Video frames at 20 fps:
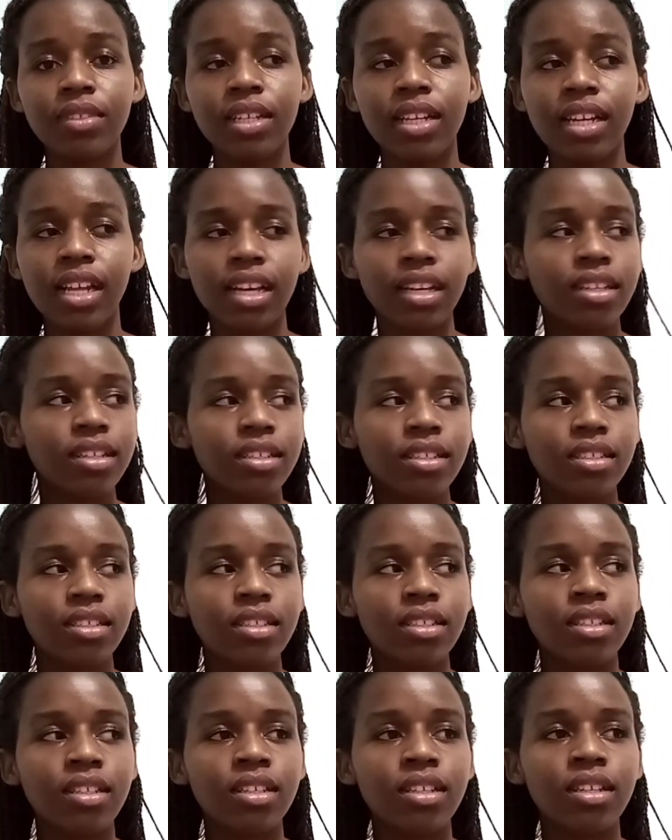Like,
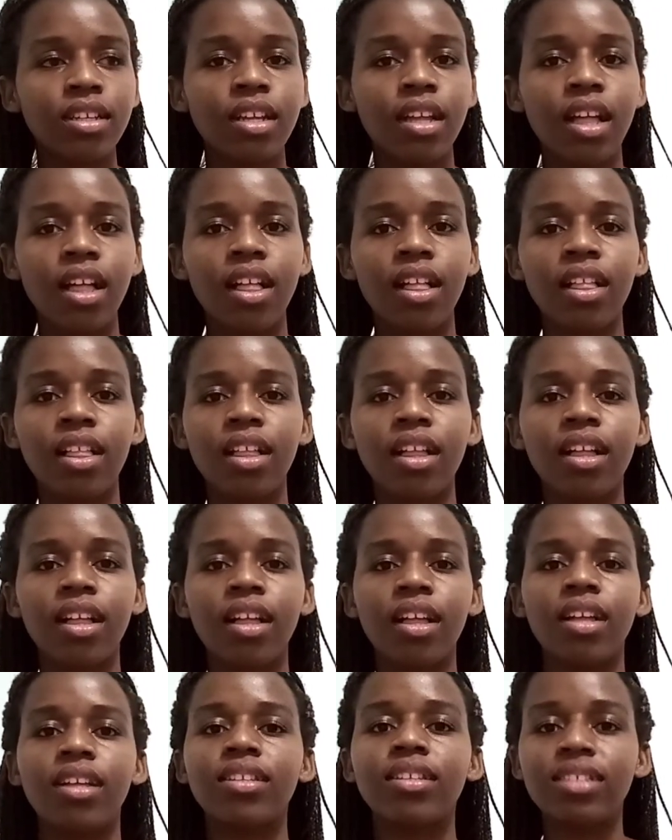
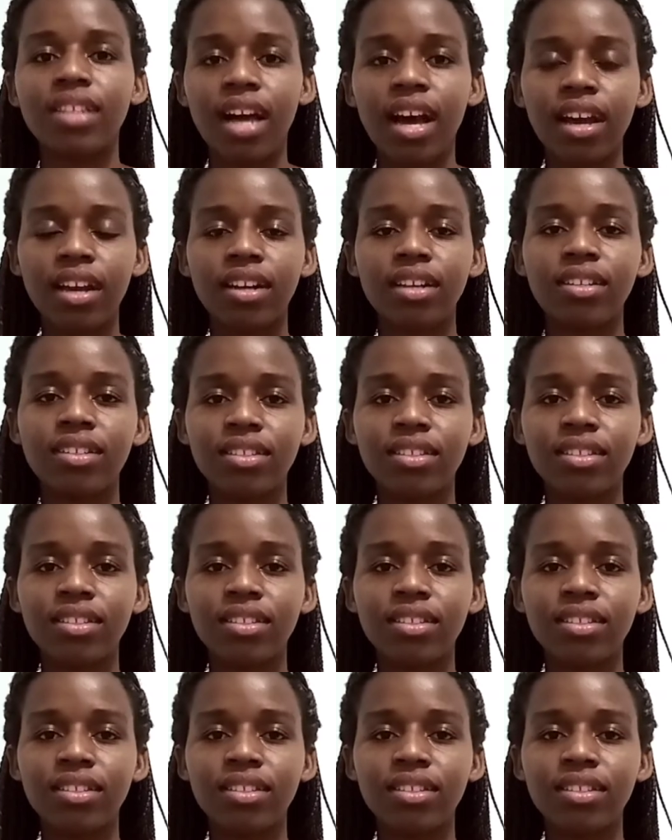Zara,